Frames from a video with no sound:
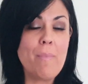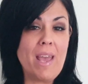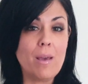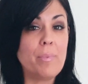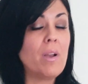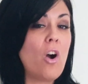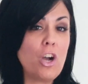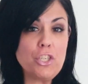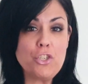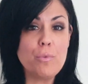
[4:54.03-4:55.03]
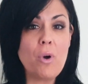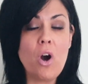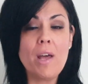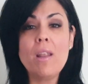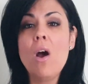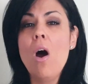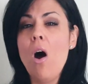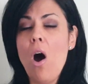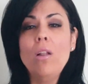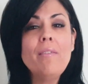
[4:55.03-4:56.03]
makeup, and costume on,
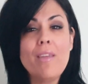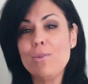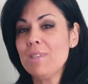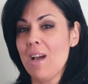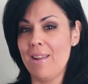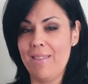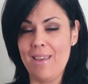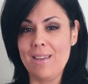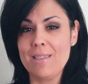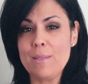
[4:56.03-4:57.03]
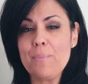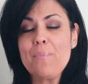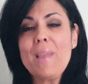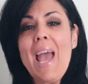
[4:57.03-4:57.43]
all of those kind of things.